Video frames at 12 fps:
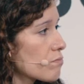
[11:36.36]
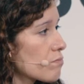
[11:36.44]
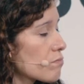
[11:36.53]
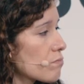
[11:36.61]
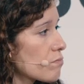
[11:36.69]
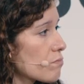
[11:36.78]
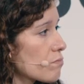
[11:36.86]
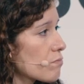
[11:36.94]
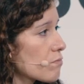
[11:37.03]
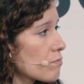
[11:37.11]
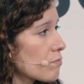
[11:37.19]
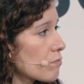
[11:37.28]

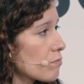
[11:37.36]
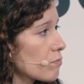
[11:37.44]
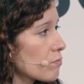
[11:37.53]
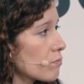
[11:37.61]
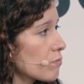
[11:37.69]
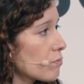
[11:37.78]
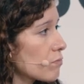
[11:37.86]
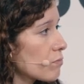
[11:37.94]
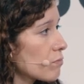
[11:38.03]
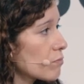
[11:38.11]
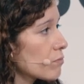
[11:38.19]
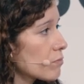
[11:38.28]

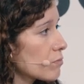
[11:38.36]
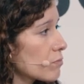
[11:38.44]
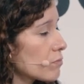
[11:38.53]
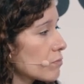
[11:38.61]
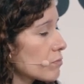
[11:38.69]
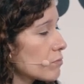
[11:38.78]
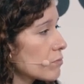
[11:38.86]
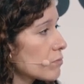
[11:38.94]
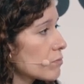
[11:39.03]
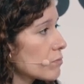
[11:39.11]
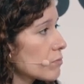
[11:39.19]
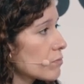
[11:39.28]

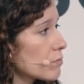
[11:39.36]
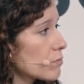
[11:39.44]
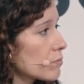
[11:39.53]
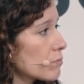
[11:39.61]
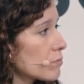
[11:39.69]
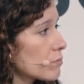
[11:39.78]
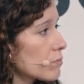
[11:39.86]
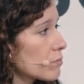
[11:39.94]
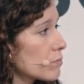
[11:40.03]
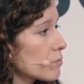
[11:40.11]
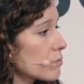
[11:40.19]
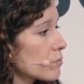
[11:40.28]

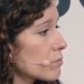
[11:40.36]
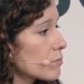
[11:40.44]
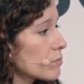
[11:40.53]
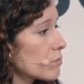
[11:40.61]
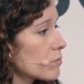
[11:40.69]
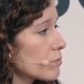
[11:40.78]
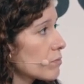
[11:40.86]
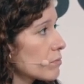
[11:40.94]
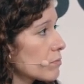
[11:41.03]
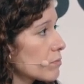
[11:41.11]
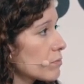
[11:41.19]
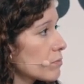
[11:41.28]

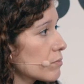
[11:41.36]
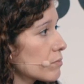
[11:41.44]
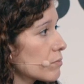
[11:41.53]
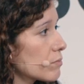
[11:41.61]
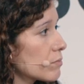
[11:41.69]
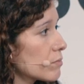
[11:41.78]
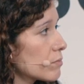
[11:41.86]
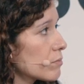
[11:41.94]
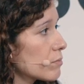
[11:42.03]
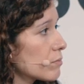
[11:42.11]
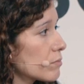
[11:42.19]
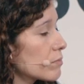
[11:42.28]

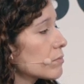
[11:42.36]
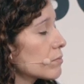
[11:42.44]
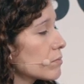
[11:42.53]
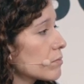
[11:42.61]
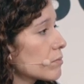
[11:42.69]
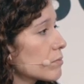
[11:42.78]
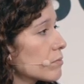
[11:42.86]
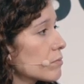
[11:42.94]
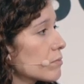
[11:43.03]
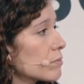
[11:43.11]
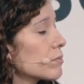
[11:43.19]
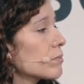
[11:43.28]

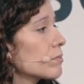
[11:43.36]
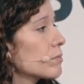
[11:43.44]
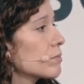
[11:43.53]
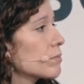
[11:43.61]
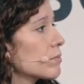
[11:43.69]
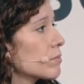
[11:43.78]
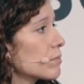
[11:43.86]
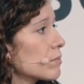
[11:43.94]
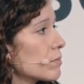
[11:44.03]
The person shown says nothing.